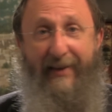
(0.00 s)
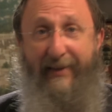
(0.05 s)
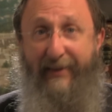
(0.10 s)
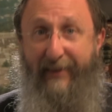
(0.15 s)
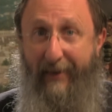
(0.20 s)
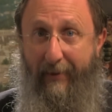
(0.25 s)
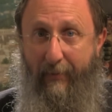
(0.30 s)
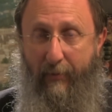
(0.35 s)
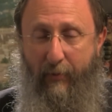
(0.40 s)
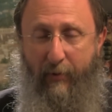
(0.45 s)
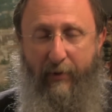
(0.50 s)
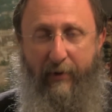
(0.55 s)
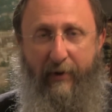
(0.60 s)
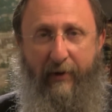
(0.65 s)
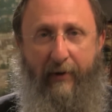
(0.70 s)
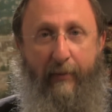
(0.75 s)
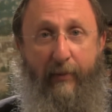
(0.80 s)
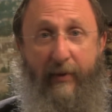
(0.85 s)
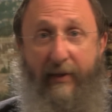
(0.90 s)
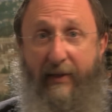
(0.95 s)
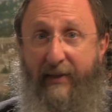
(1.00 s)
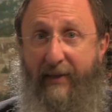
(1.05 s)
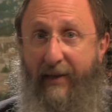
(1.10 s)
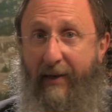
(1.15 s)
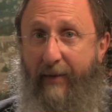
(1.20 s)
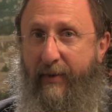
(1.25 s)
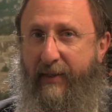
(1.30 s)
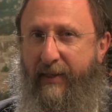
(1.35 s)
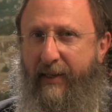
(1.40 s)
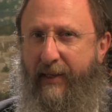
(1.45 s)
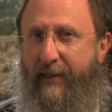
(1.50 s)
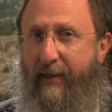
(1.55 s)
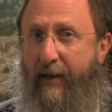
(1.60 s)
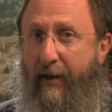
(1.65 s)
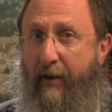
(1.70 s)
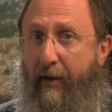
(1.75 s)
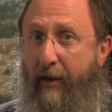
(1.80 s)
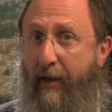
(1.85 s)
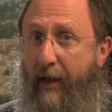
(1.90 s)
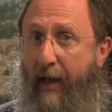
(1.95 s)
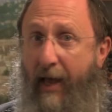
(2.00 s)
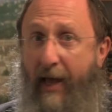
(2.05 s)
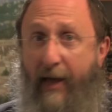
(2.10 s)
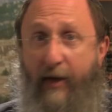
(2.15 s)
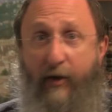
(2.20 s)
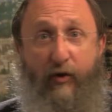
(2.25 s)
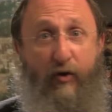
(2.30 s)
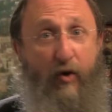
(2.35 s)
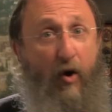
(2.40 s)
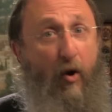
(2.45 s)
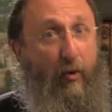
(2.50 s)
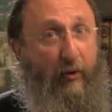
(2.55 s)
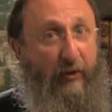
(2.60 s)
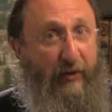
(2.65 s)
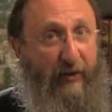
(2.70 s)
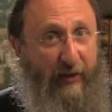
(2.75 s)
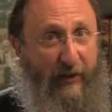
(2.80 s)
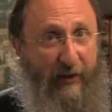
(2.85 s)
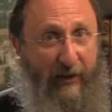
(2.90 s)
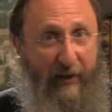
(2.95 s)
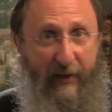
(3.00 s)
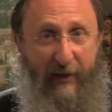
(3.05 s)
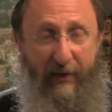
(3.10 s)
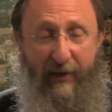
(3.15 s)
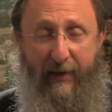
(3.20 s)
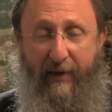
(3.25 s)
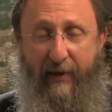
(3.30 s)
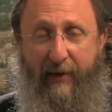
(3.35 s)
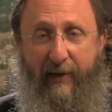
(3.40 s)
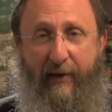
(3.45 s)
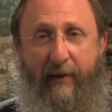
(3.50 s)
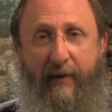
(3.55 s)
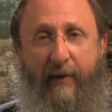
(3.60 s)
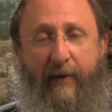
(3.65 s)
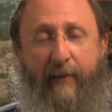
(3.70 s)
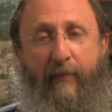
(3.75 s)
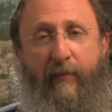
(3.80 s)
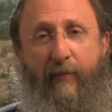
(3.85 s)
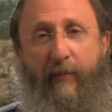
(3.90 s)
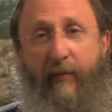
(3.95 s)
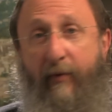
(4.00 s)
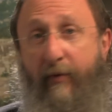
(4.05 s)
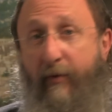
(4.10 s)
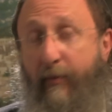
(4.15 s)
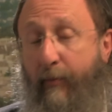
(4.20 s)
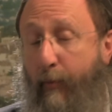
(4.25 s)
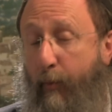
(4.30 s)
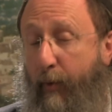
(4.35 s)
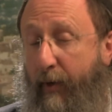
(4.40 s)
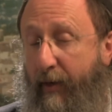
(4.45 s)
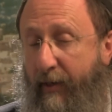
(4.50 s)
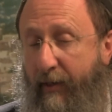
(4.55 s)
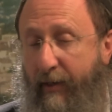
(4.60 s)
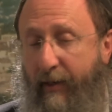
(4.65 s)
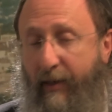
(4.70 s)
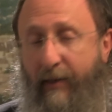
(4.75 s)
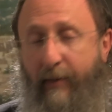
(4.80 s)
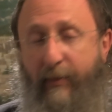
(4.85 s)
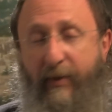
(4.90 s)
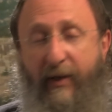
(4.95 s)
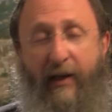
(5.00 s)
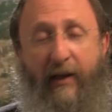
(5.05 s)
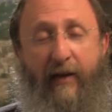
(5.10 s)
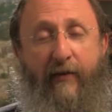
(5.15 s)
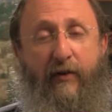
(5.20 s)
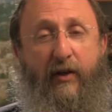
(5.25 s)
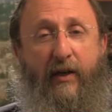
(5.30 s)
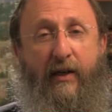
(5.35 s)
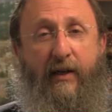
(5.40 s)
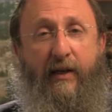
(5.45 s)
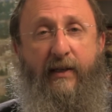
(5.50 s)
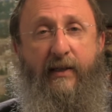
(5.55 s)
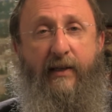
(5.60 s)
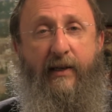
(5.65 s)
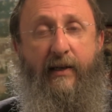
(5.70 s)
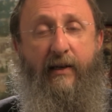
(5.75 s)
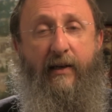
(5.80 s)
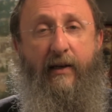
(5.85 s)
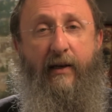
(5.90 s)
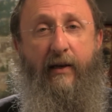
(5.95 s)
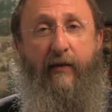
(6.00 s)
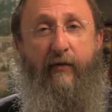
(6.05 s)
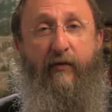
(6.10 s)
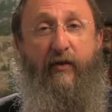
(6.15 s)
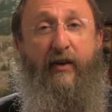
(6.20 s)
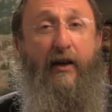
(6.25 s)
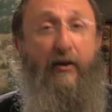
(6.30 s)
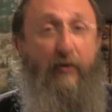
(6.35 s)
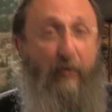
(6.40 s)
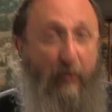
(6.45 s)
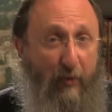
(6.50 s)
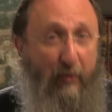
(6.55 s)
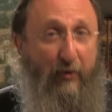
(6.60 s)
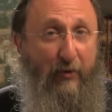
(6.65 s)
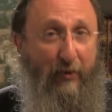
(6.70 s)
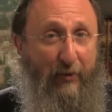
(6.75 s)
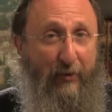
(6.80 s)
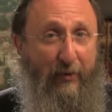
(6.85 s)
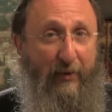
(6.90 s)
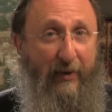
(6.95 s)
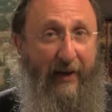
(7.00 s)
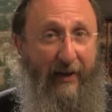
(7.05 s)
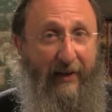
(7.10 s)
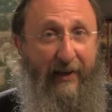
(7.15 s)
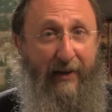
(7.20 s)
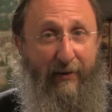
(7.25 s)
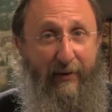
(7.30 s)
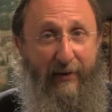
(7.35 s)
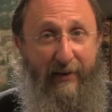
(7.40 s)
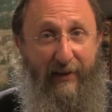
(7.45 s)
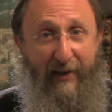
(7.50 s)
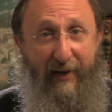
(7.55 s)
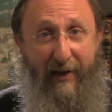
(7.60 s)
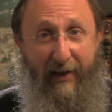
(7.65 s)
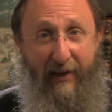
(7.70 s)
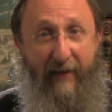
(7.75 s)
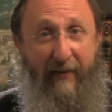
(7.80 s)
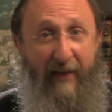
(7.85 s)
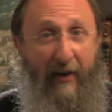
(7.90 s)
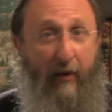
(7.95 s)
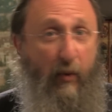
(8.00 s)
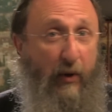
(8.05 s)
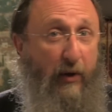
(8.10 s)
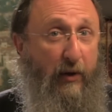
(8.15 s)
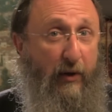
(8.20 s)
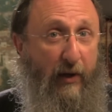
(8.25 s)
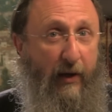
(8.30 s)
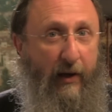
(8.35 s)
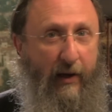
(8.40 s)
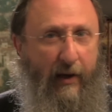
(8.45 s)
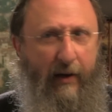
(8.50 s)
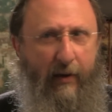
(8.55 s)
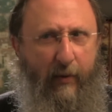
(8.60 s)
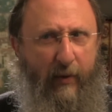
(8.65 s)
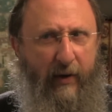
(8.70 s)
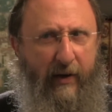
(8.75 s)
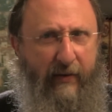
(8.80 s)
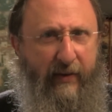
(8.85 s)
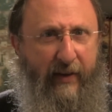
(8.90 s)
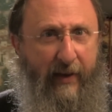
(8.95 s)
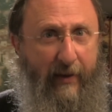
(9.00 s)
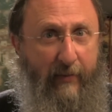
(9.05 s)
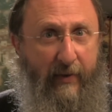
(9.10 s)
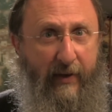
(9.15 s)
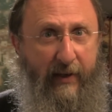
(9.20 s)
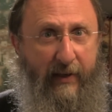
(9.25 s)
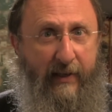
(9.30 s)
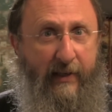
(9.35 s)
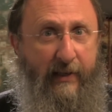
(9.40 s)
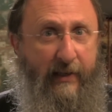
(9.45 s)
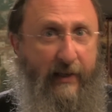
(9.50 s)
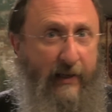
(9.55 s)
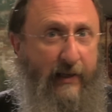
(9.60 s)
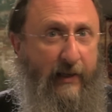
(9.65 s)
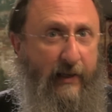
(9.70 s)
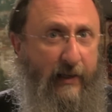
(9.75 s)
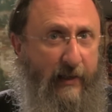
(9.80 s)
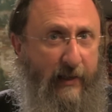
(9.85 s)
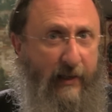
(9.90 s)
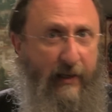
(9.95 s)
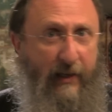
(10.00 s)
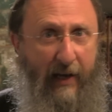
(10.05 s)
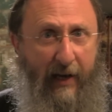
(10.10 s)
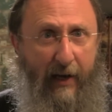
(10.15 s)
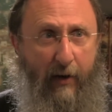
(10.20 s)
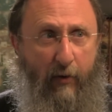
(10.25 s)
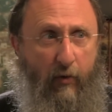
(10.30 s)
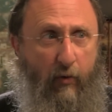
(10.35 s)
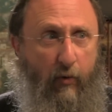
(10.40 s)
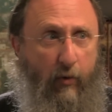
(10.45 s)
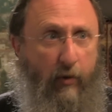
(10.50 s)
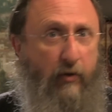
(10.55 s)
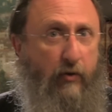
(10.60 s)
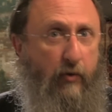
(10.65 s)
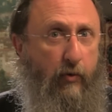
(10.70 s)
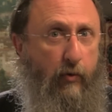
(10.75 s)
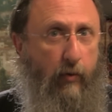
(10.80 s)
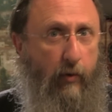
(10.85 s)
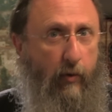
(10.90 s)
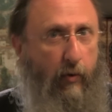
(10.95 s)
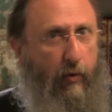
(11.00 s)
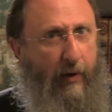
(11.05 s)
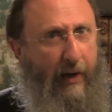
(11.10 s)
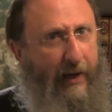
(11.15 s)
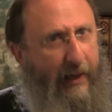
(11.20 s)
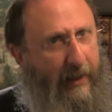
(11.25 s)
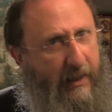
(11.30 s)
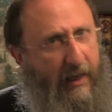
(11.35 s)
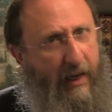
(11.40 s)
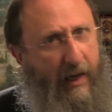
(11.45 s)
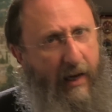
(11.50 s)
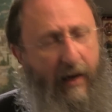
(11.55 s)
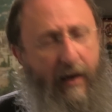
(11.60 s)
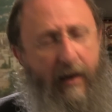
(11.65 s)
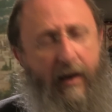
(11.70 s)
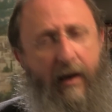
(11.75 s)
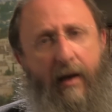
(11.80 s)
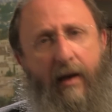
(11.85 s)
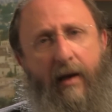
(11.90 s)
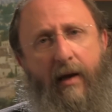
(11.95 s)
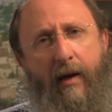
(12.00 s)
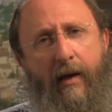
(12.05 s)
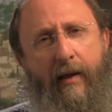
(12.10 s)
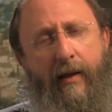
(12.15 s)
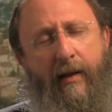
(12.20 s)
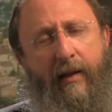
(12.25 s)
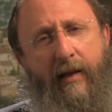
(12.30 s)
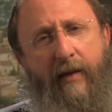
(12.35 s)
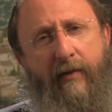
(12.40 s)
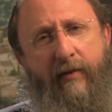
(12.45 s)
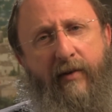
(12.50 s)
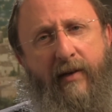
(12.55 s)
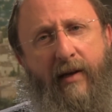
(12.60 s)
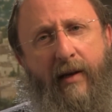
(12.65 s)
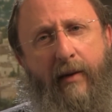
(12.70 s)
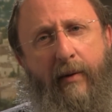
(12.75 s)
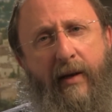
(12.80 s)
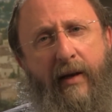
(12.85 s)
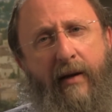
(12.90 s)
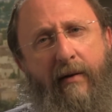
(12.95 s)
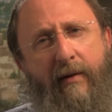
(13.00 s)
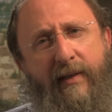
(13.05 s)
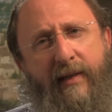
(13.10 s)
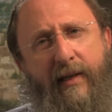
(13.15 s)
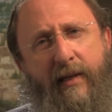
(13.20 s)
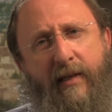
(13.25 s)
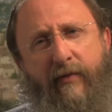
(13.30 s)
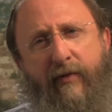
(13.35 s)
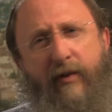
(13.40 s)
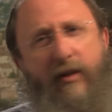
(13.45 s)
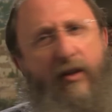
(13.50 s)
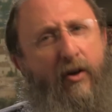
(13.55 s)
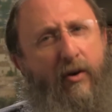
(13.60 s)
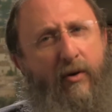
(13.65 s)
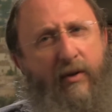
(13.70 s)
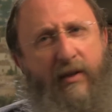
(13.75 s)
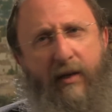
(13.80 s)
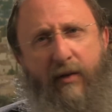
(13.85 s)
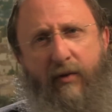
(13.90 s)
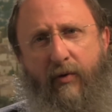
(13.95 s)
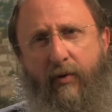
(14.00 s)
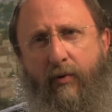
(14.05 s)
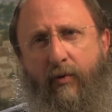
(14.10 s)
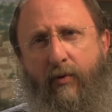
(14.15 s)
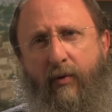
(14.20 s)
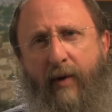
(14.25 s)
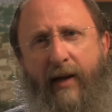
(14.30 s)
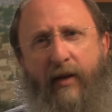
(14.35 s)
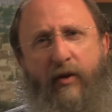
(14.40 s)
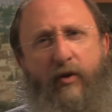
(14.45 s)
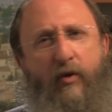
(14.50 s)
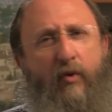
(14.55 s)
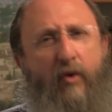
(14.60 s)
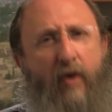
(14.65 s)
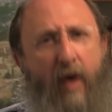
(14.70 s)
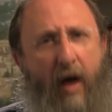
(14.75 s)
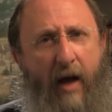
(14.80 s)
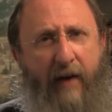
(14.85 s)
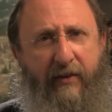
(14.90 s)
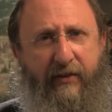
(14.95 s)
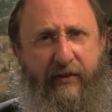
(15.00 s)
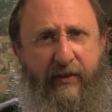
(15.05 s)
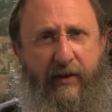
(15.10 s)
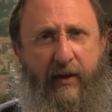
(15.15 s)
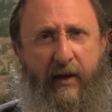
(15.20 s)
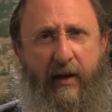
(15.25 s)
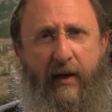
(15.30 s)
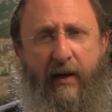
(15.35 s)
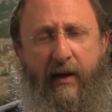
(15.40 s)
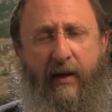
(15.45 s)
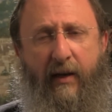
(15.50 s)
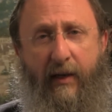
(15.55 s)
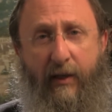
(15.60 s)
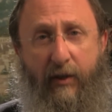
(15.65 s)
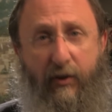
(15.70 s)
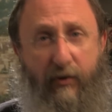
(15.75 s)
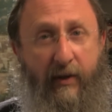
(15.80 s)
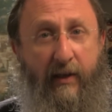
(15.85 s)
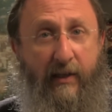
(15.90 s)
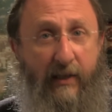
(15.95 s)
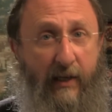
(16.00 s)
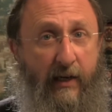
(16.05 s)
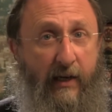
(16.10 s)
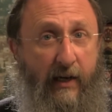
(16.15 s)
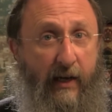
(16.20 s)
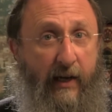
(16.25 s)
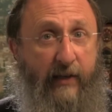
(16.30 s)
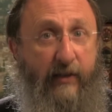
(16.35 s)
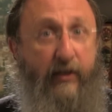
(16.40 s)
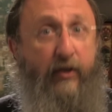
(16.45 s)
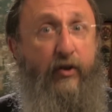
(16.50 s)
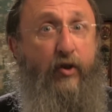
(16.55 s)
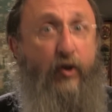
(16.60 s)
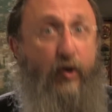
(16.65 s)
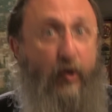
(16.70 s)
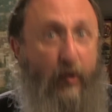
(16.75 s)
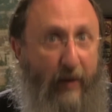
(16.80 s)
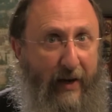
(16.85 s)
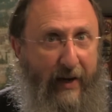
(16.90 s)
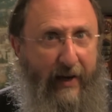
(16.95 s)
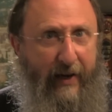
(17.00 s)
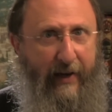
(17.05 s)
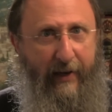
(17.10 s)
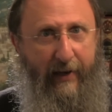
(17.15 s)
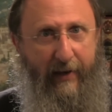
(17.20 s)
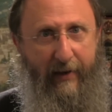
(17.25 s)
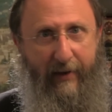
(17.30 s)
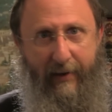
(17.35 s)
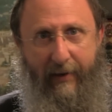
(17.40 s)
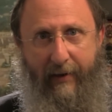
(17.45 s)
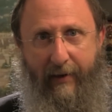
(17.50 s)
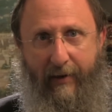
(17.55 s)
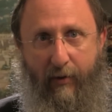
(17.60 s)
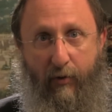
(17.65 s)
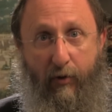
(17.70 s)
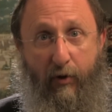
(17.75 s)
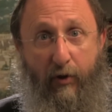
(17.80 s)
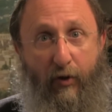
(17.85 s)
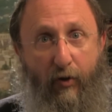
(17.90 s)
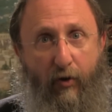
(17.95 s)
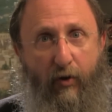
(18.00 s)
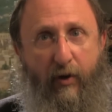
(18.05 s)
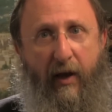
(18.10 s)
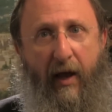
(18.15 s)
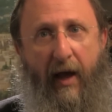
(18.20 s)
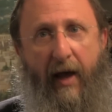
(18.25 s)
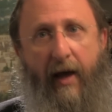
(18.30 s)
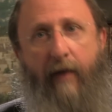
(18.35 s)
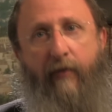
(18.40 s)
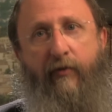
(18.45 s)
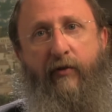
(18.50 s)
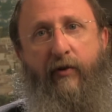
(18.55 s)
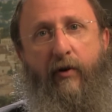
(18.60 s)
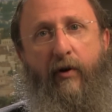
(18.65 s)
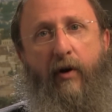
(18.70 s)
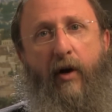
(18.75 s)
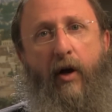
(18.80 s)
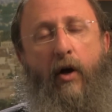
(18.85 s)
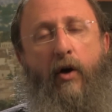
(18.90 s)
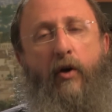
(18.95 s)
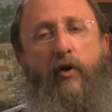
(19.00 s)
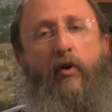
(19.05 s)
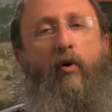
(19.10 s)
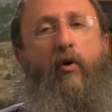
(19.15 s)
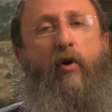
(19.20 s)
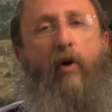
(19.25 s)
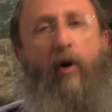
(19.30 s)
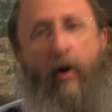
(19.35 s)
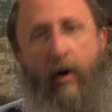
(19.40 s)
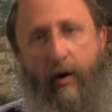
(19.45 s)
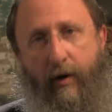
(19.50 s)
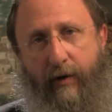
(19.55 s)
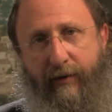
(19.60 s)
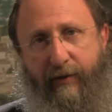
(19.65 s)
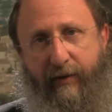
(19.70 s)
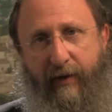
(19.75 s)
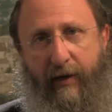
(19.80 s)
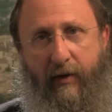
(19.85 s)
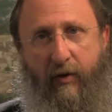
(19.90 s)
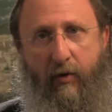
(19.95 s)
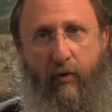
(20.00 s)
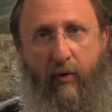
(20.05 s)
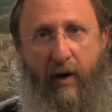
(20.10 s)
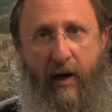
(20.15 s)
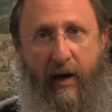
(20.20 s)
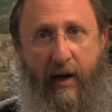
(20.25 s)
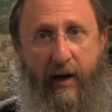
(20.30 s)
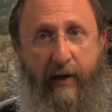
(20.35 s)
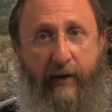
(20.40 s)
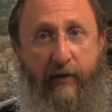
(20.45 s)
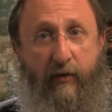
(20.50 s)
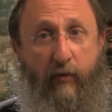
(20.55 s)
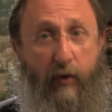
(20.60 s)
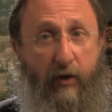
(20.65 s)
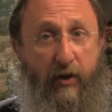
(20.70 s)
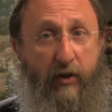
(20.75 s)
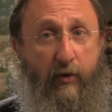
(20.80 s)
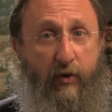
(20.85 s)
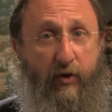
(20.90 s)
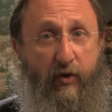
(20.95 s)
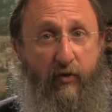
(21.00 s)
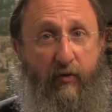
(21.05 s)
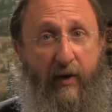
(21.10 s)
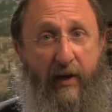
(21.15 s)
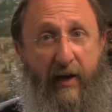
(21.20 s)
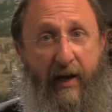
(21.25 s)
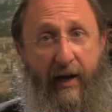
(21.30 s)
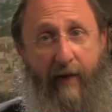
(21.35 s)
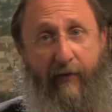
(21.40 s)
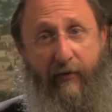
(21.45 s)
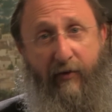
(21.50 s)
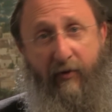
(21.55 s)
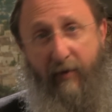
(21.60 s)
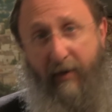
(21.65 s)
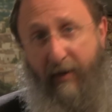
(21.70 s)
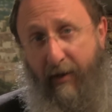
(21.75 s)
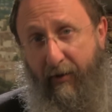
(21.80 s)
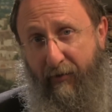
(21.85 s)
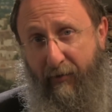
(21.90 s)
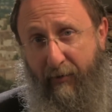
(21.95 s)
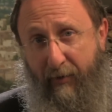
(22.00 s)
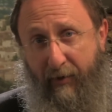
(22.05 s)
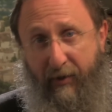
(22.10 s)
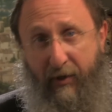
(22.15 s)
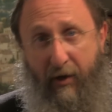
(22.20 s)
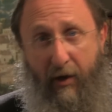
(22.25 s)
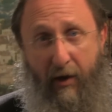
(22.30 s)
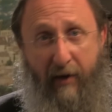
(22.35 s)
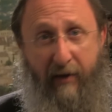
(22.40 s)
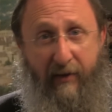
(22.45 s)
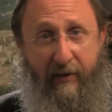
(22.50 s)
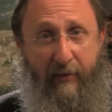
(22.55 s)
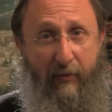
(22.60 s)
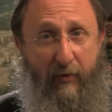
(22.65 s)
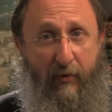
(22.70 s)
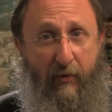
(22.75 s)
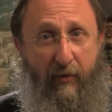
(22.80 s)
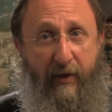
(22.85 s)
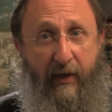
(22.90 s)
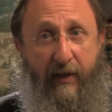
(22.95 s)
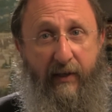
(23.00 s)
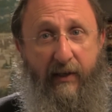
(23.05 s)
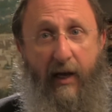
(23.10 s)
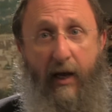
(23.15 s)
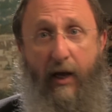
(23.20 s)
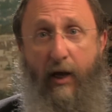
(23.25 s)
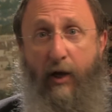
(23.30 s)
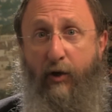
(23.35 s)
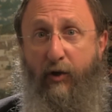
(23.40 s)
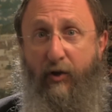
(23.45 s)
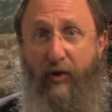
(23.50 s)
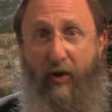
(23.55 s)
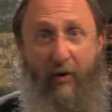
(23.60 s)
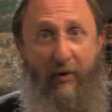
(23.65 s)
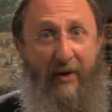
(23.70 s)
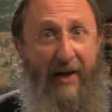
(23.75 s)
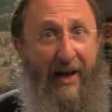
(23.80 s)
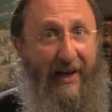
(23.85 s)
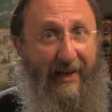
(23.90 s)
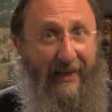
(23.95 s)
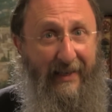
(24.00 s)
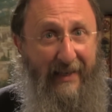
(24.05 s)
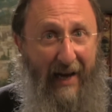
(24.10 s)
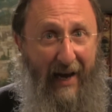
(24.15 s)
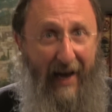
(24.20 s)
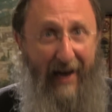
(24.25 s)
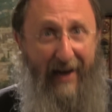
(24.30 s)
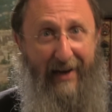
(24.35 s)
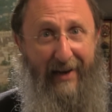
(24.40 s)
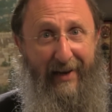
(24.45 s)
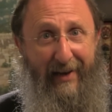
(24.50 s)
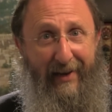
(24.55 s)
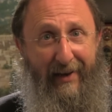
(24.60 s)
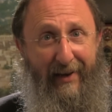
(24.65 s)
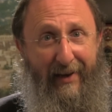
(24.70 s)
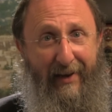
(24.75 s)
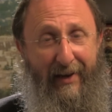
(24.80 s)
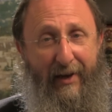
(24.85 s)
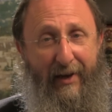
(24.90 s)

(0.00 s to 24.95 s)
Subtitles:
same word, but this time it says, "and don't." When in the beginning of Shelach it said, "Viaturu et Eretz Canaan," and they will, whatever that means, seek out or tour or untie the land of Canaan. Here it says, "Velo taturu," and do not, it's translated as stray, or look after your hearts and your eyes, which you stray after. In other words, God is imploring us, don't untie